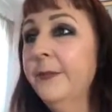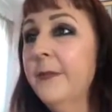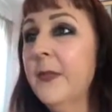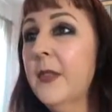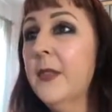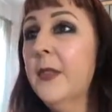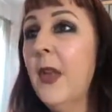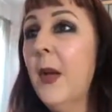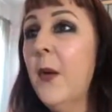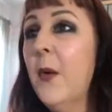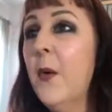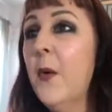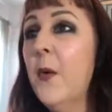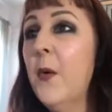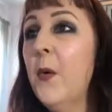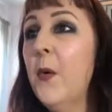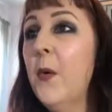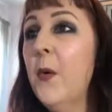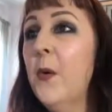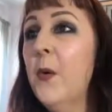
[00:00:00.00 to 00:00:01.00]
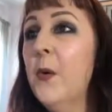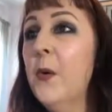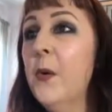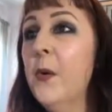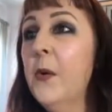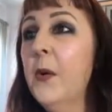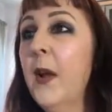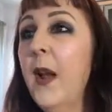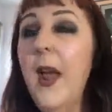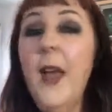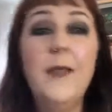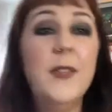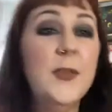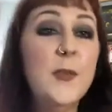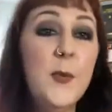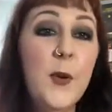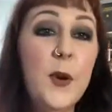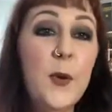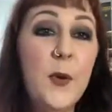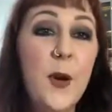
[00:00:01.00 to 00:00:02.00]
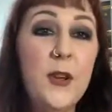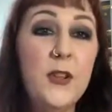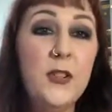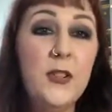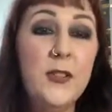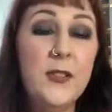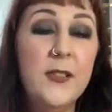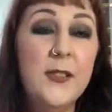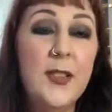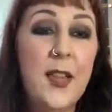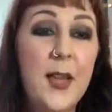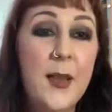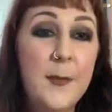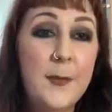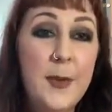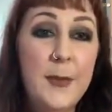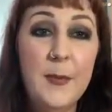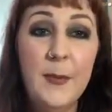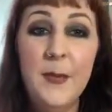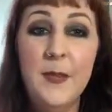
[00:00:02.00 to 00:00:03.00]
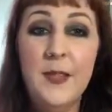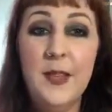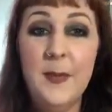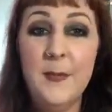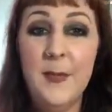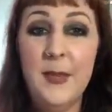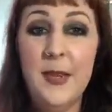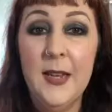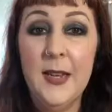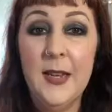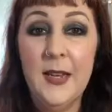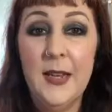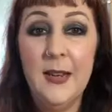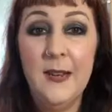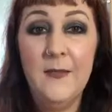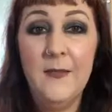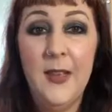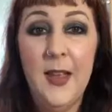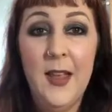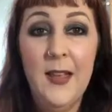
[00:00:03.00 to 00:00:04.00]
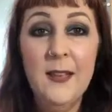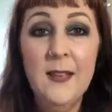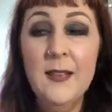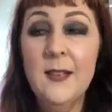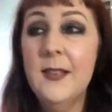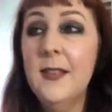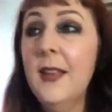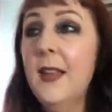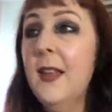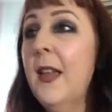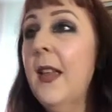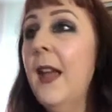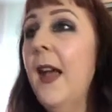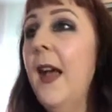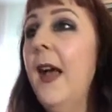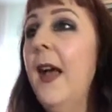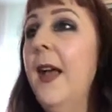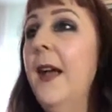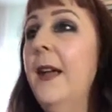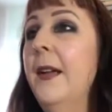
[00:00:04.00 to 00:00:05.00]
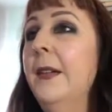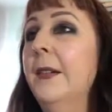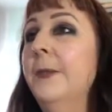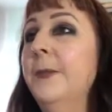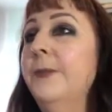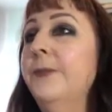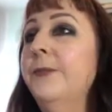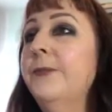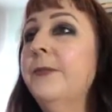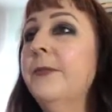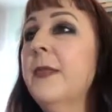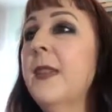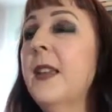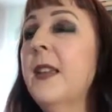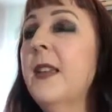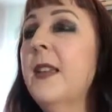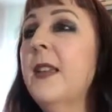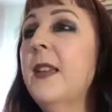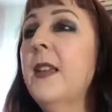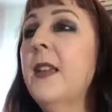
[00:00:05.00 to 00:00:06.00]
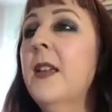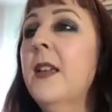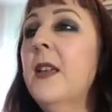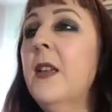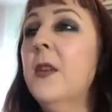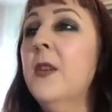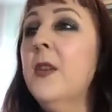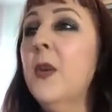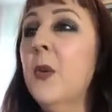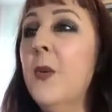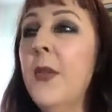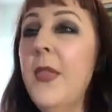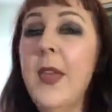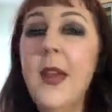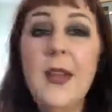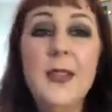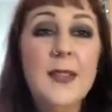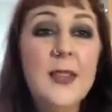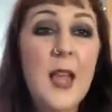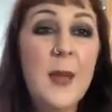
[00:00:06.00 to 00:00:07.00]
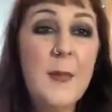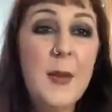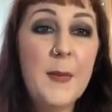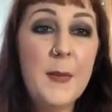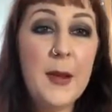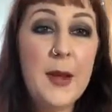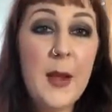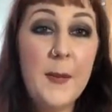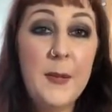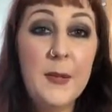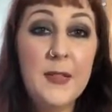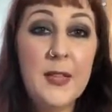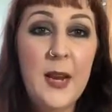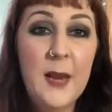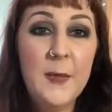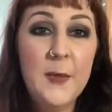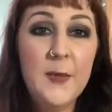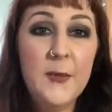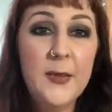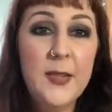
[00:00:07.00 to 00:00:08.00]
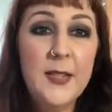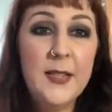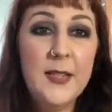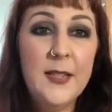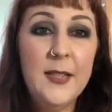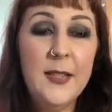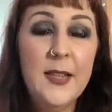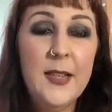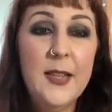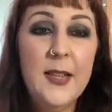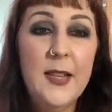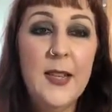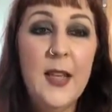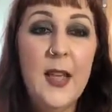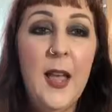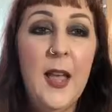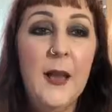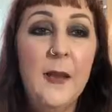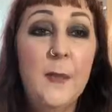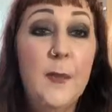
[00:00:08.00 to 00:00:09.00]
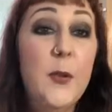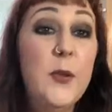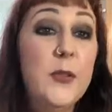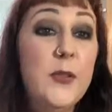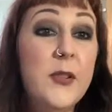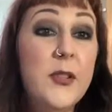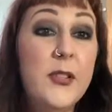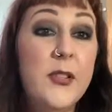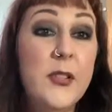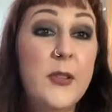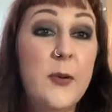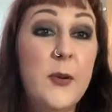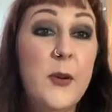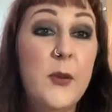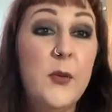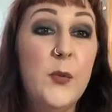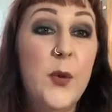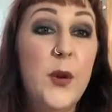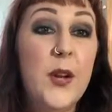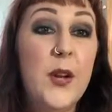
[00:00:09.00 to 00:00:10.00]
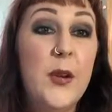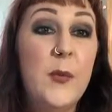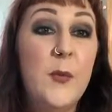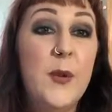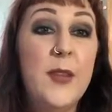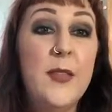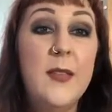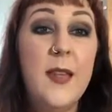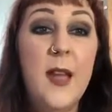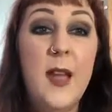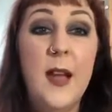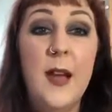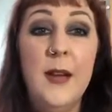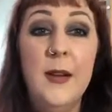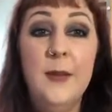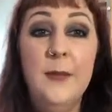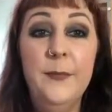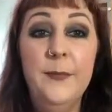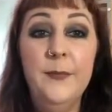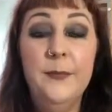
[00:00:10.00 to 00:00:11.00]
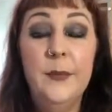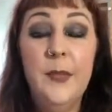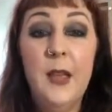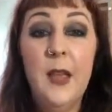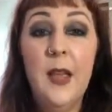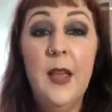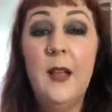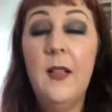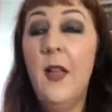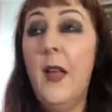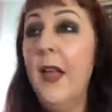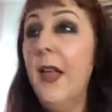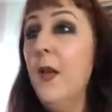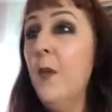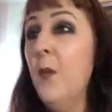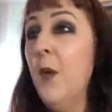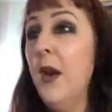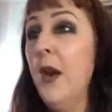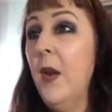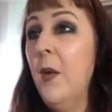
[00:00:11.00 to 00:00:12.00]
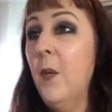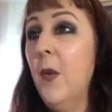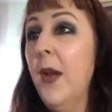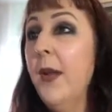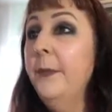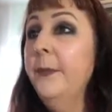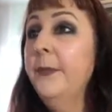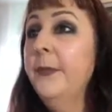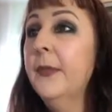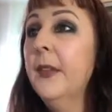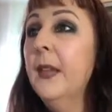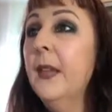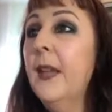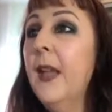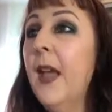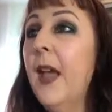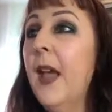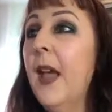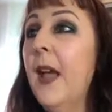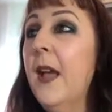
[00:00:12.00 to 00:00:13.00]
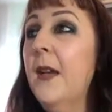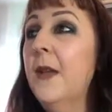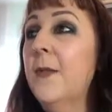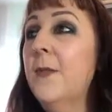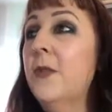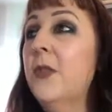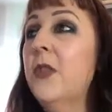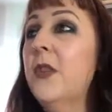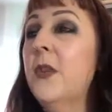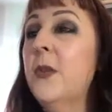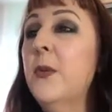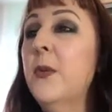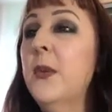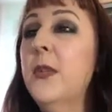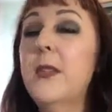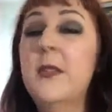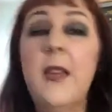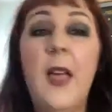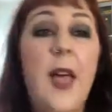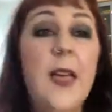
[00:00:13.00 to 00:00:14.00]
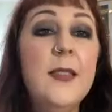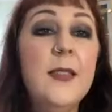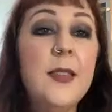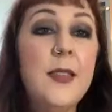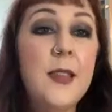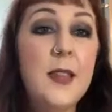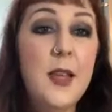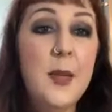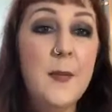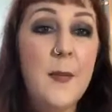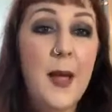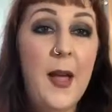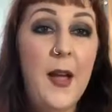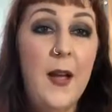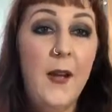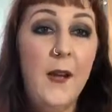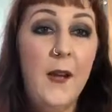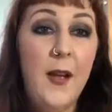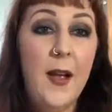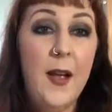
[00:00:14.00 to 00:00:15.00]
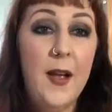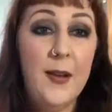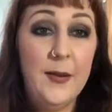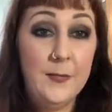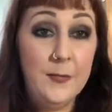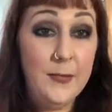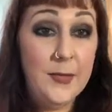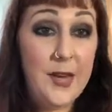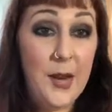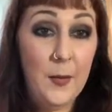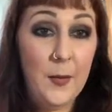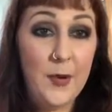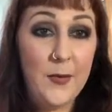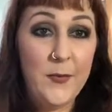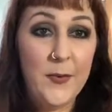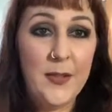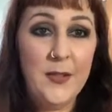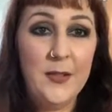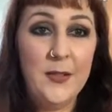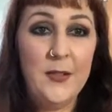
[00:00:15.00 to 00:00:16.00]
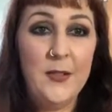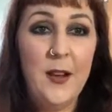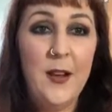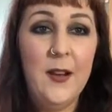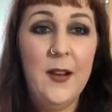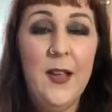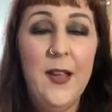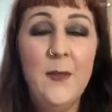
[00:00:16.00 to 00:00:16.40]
So I have some more questions that people sent me in advance. So one that has come up a couple times recently, most recently when I was working with a client one-on-one, she was asking about downward facing dog.